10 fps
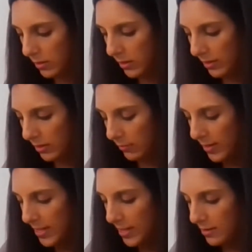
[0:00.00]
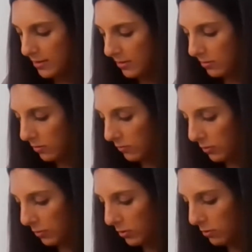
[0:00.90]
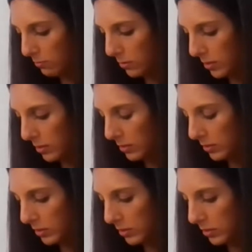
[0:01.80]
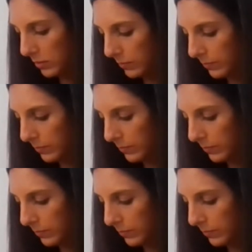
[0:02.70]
add them in and cover it with compost.